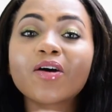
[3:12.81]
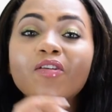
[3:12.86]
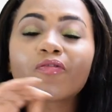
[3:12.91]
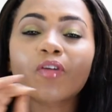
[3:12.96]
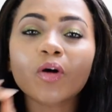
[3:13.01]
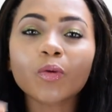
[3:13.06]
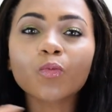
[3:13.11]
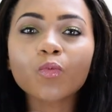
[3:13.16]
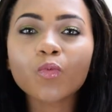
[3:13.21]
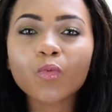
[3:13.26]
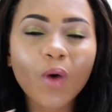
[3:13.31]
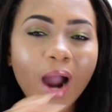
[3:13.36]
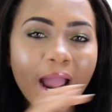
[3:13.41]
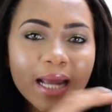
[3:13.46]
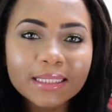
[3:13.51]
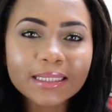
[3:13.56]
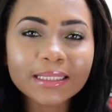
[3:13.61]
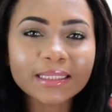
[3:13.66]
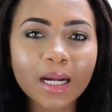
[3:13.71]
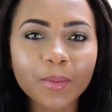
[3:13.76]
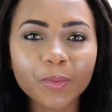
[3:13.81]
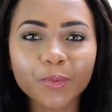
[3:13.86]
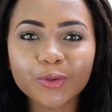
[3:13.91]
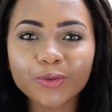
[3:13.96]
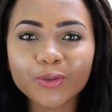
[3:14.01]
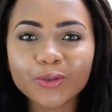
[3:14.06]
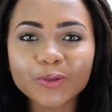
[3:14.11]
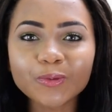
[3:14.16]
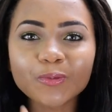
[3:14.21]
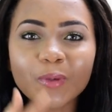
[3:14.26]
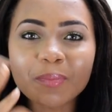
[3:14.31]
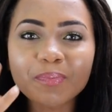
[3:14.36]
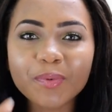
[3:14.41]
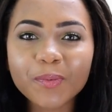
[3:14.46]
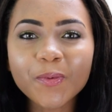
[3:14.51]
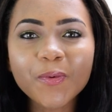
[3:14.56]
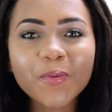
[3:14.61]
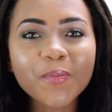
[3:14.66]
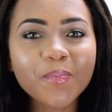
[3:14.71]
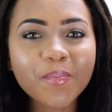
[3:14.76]
For while in Cameroon, when
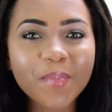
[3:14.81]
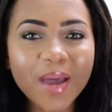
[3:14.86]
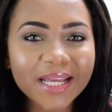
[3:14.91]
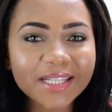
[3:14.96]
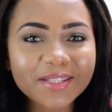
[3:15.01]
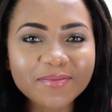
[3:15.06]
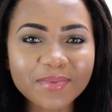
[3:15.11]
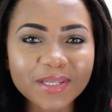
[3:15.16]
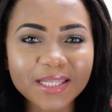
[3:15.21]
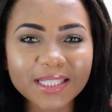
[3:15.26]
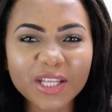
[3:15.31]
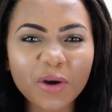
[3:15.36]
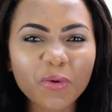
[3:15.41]
people met me,